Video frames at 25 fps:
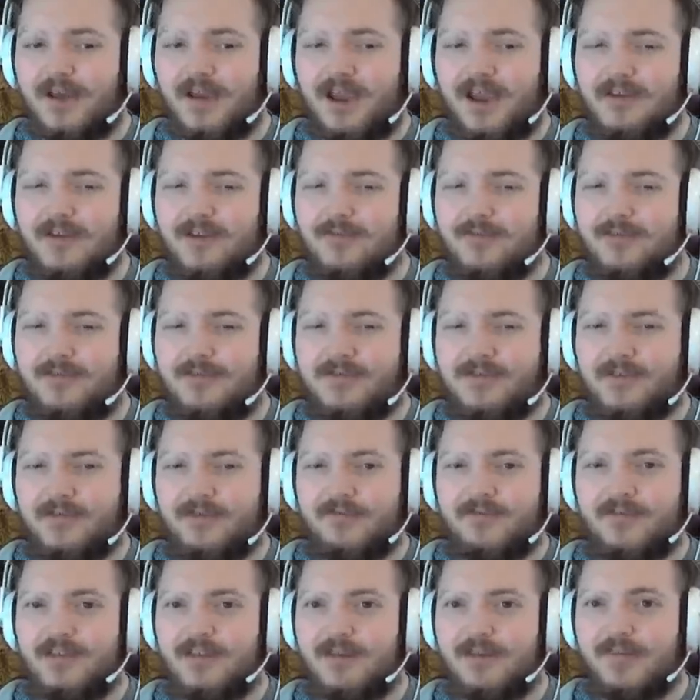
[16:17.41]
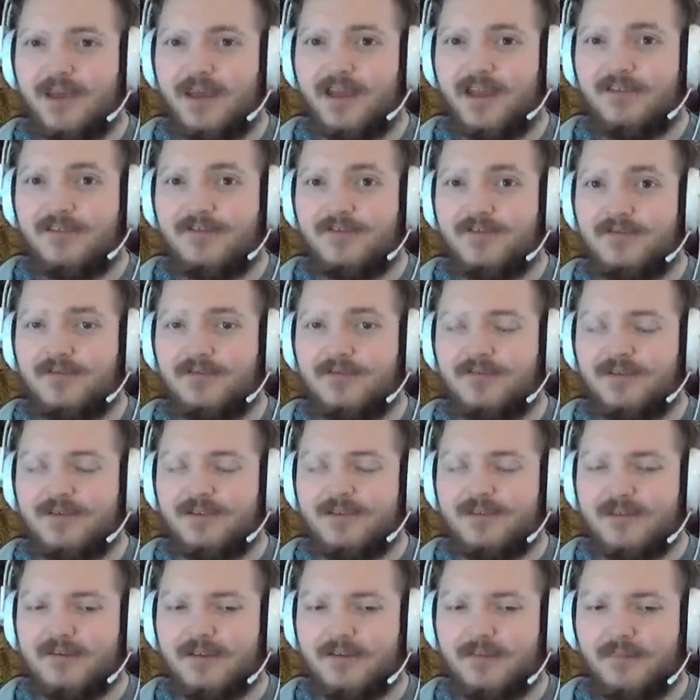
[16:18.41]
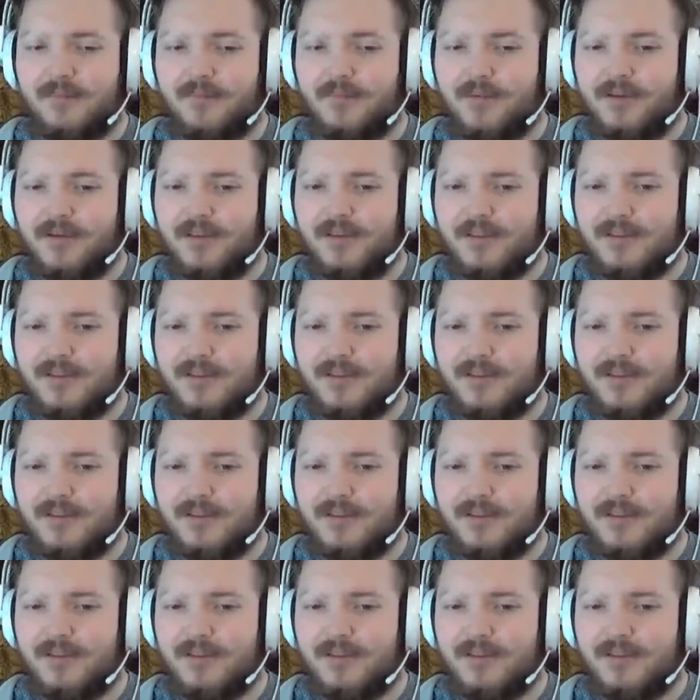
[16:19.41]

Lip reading: I don't know if this was in a patch notes or anything, but